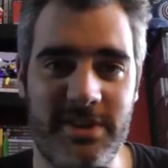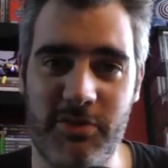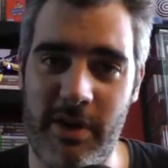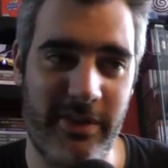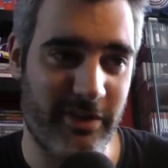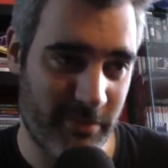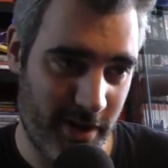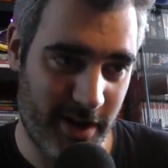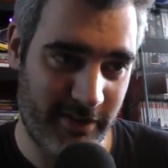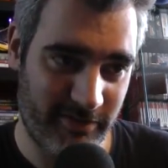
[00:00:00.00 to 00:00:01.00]
best driving of my
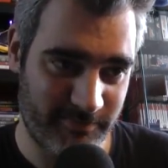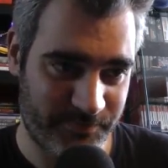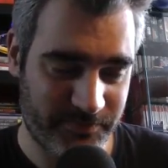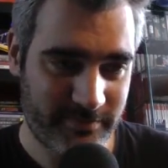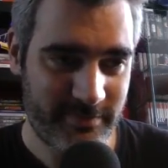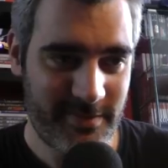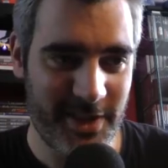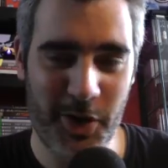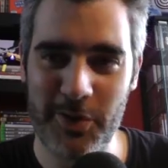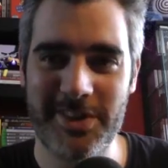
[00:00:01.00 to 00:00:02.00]
life.
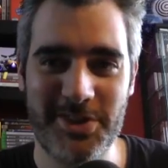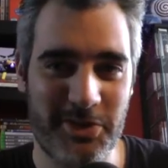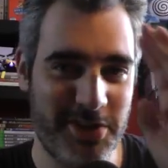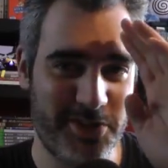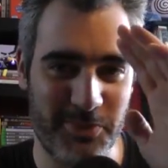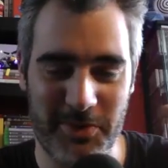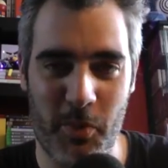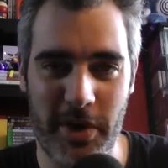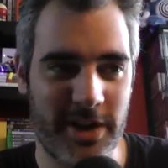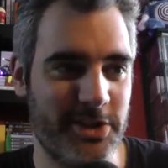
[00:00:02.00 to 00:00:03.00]
Concentration was
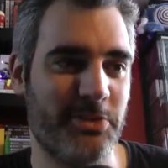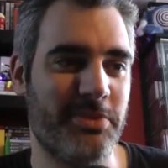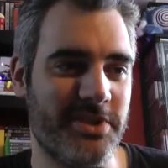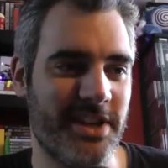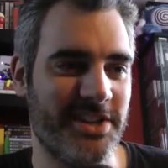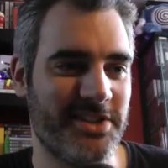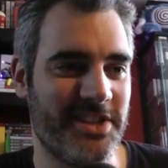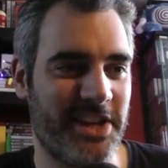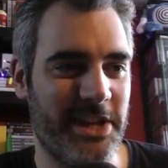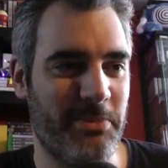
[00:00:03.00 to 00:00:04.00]
100% just
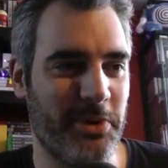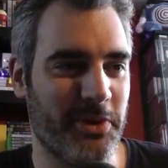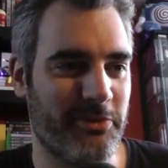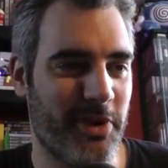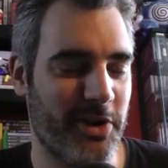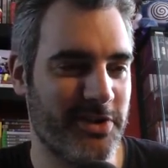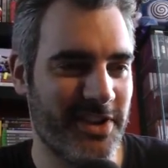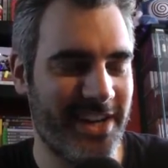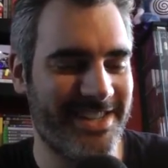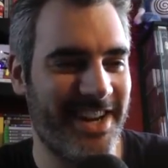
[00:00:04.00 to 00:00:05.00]
to keep it on the road. As
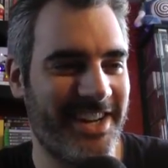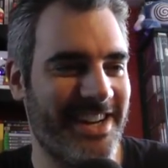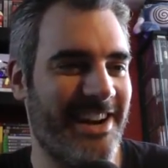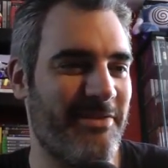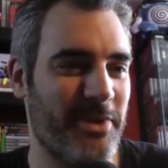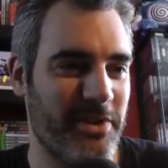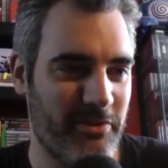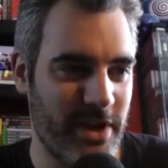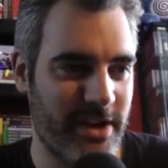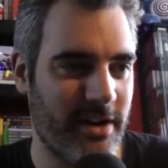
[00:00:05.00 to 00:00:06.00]
I get taken out by
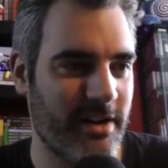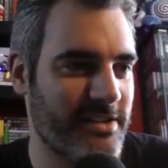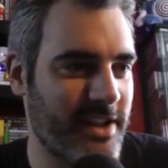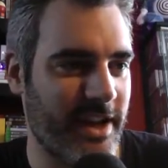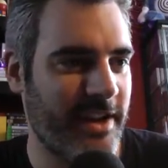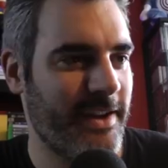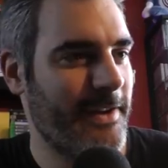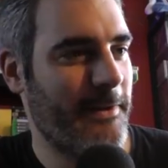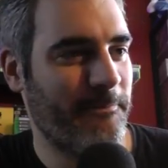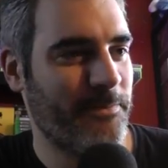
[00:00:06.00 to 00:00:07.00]
3 cars there,
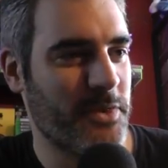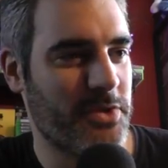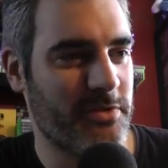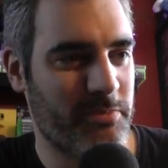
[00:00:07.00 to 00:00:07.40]
which